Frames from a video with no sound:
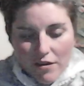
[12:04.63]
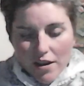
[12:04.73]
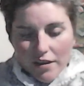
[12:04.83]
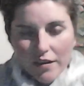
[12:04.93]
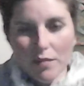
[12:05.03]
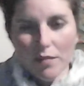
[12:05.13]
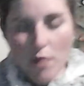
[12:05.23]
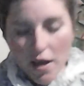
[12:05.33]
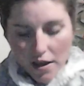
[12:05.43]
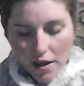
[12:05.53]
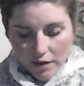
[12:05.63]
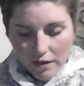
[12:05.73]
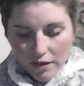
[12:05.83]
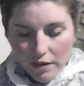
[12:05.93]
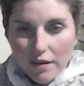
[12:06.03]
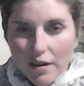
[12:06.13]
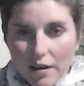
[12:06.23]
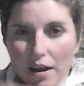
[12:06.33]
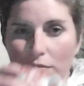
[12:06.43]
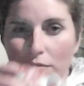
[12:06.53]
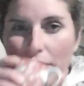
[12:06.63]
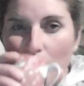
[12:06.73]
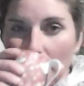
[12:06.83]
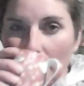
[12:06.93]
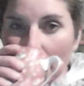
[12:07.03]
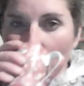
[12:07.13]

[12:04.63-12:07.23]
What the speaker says: another sip of my fennel tea.